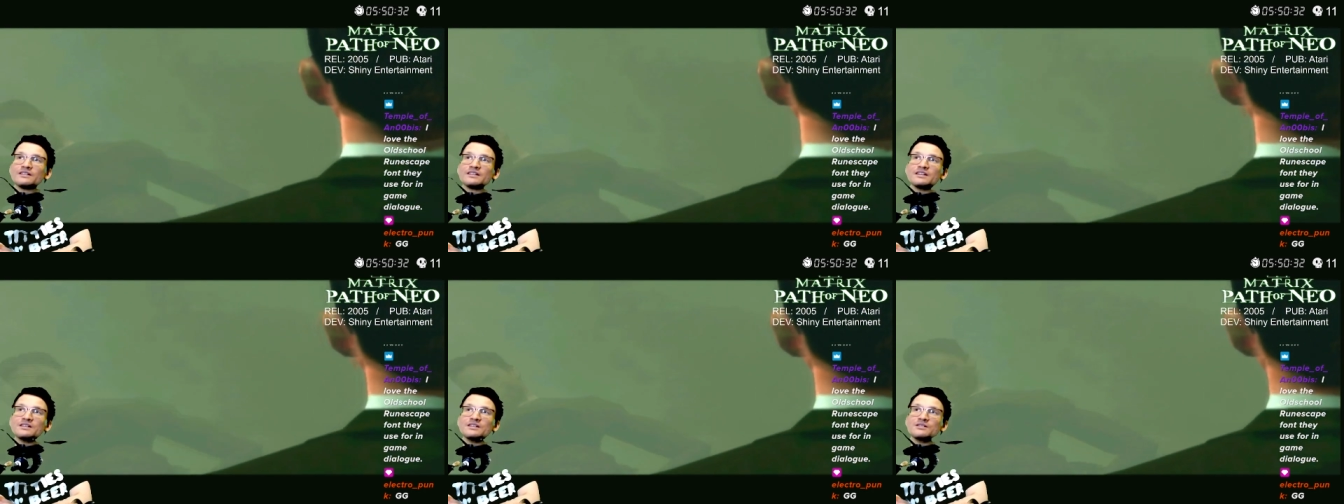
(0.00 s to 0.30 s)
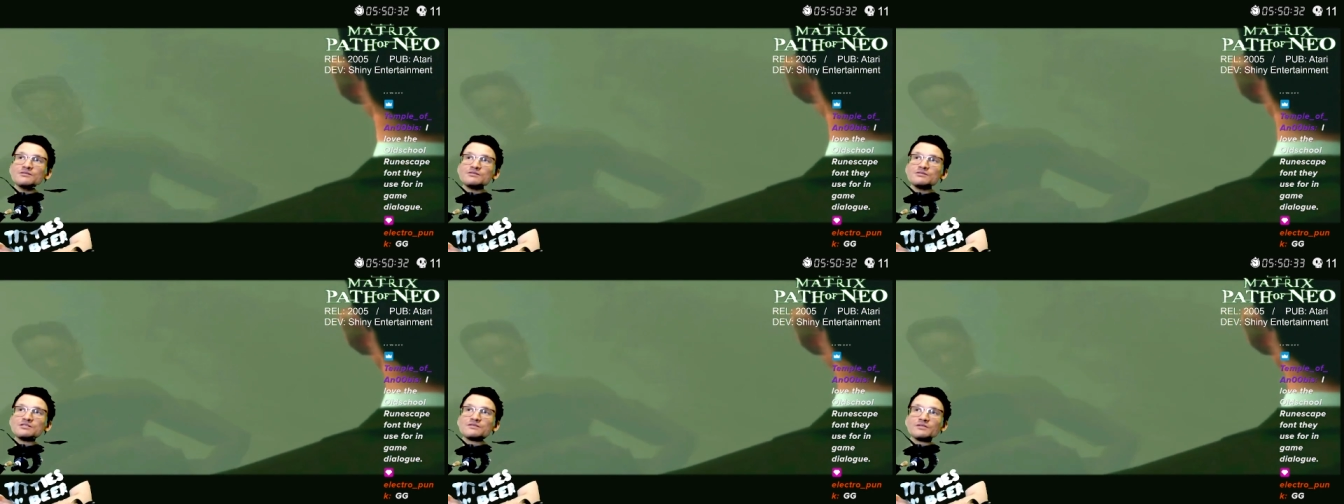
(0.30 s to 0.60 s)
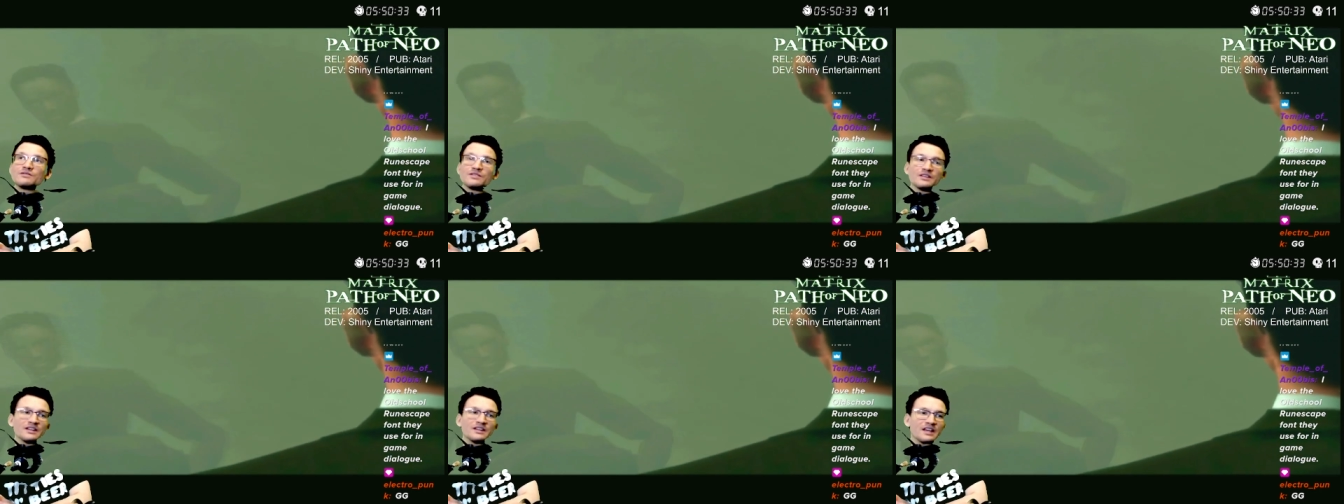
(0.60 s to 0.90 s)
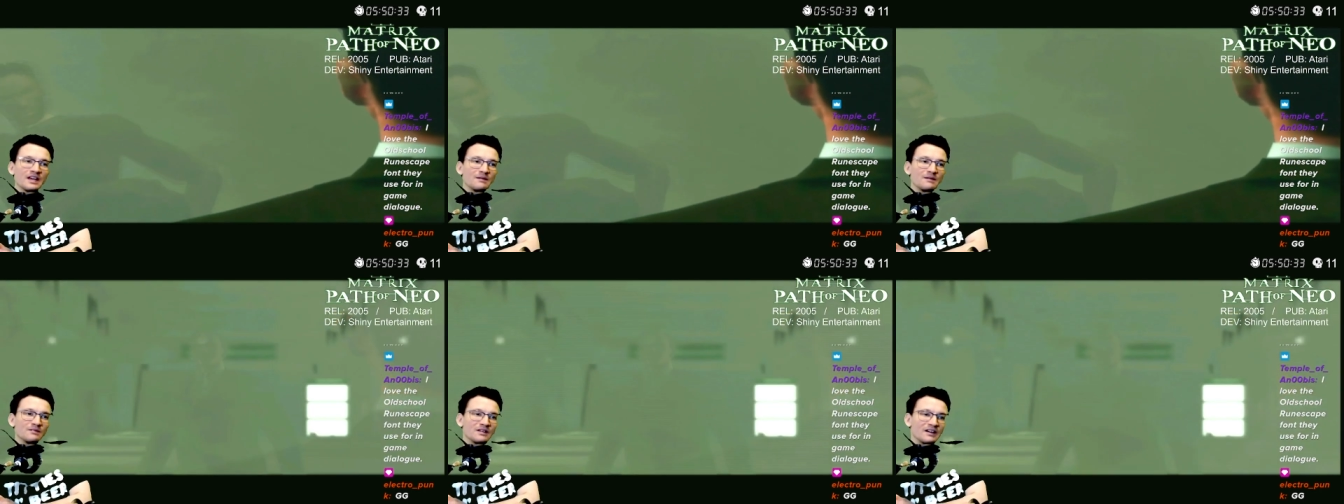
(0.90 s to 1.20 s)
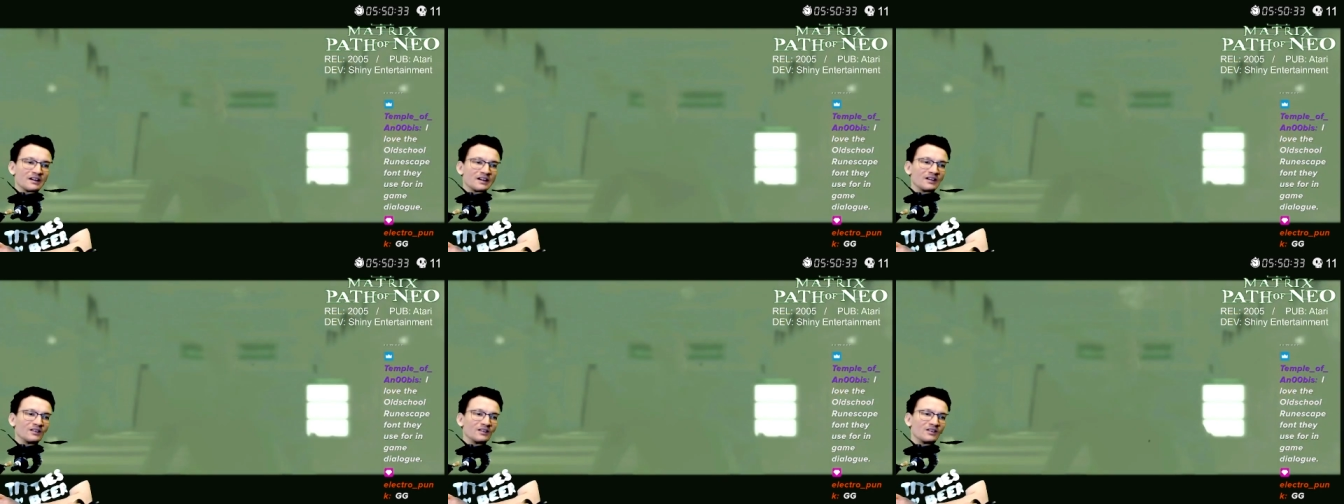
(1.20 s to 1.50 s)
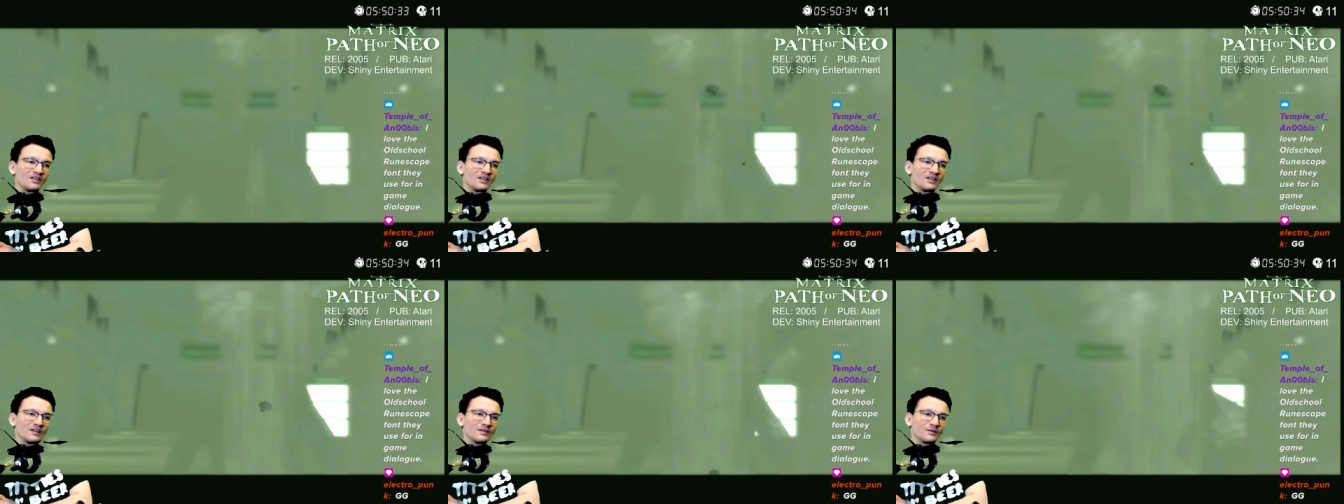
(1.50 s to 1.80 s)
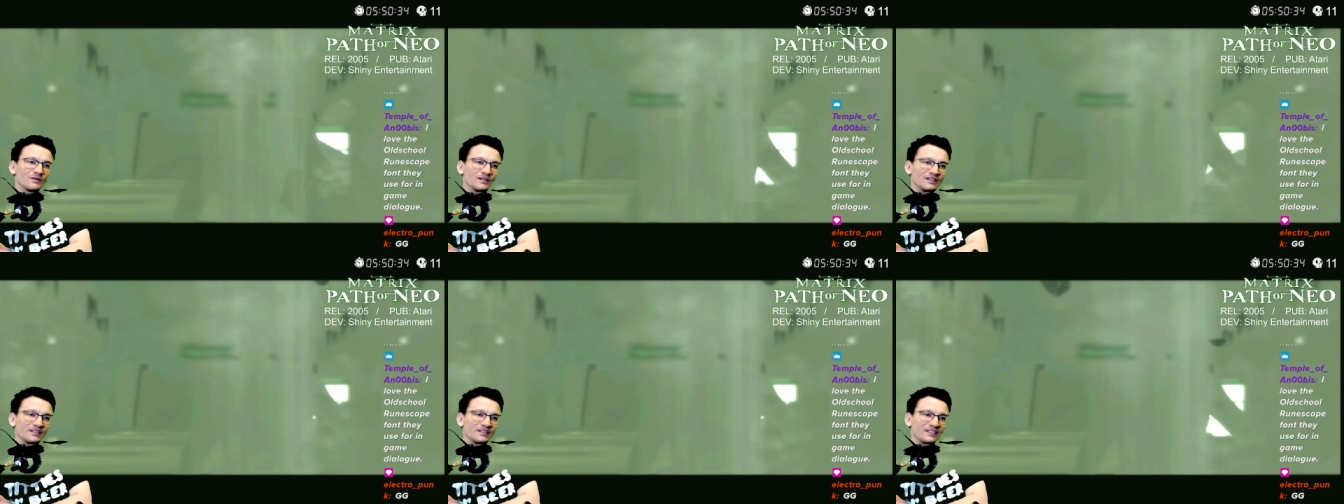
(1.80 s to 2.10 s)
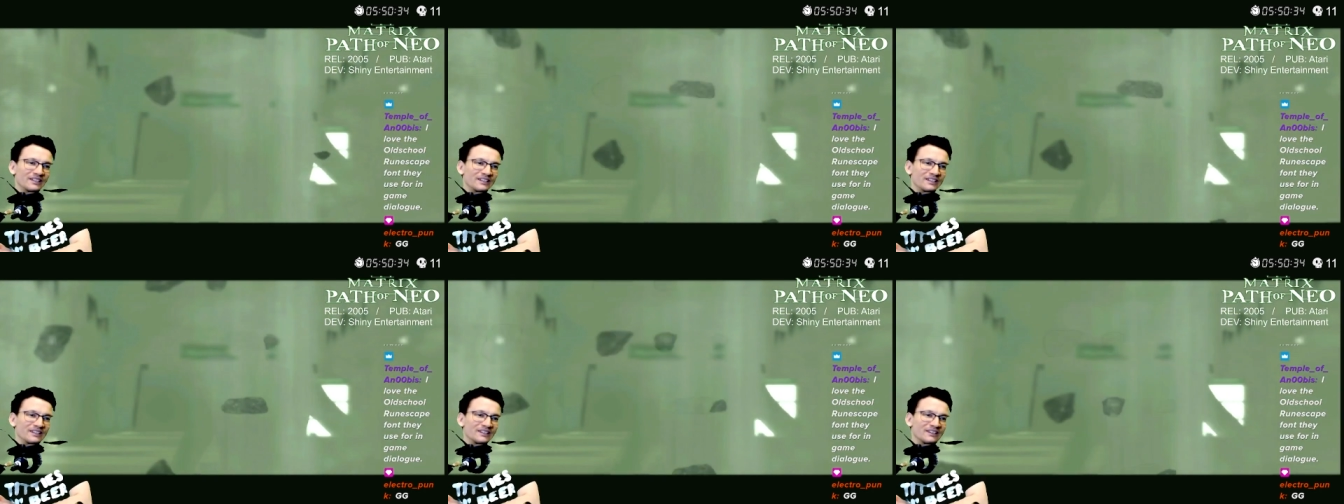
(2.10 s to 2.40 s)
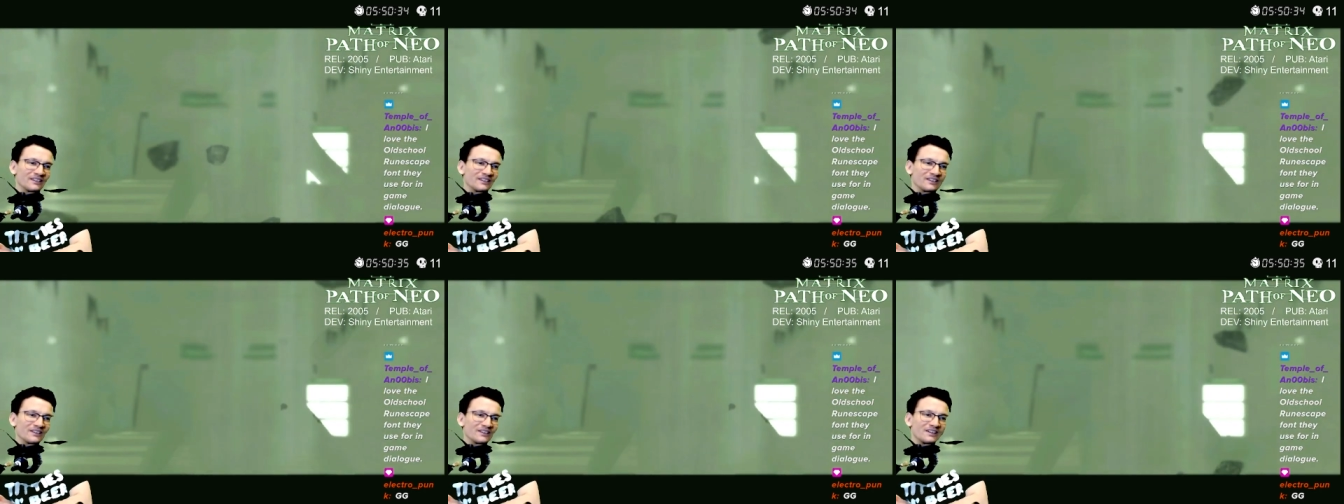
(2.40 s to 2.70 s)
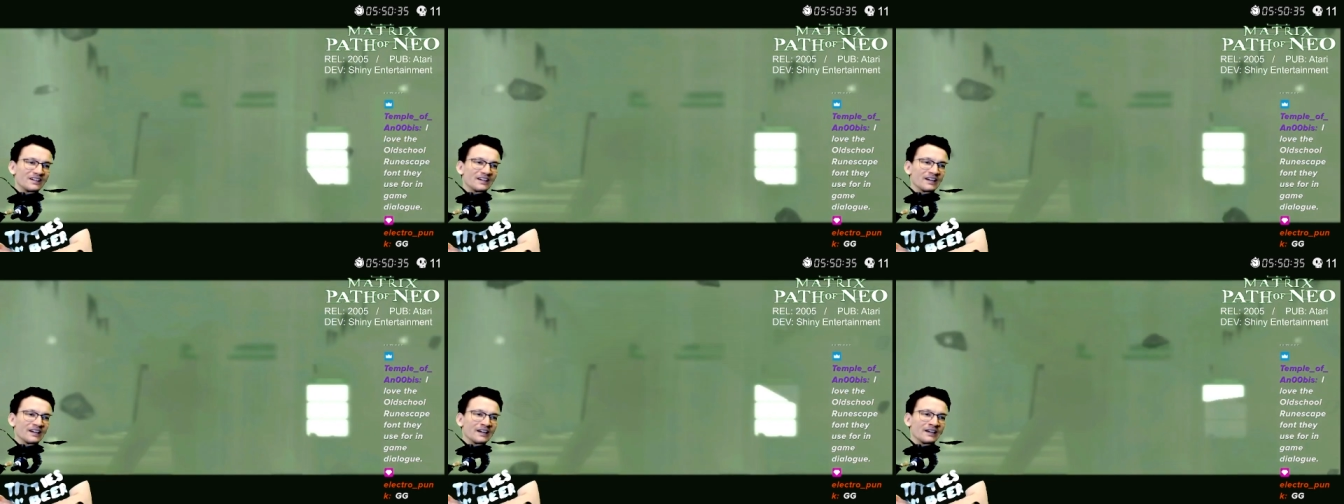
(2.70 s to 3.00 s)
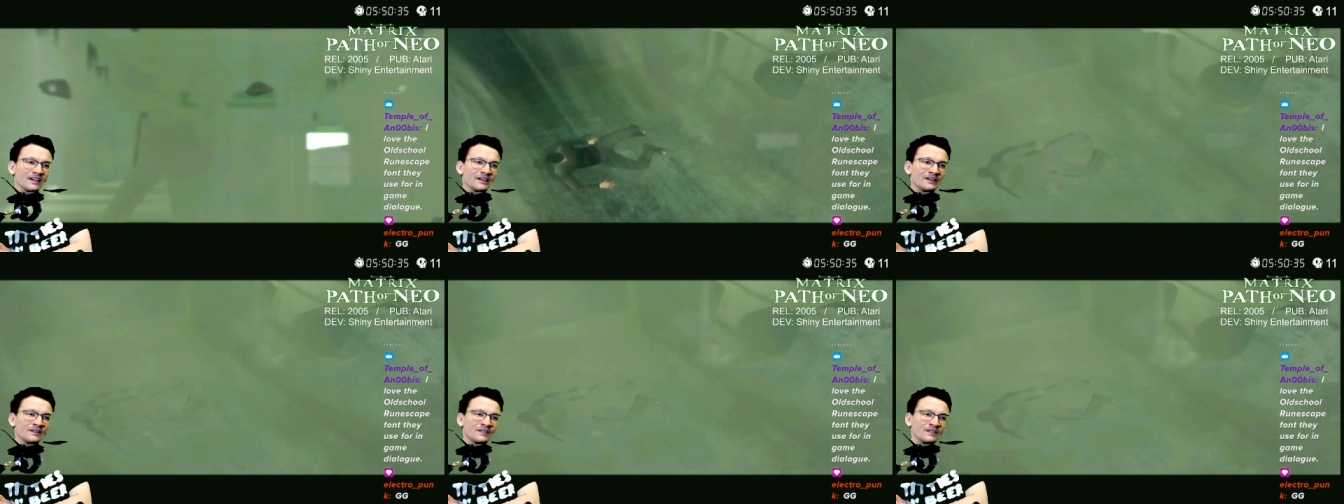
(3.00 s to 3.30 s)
they used for the game dialogue. Really? Okay.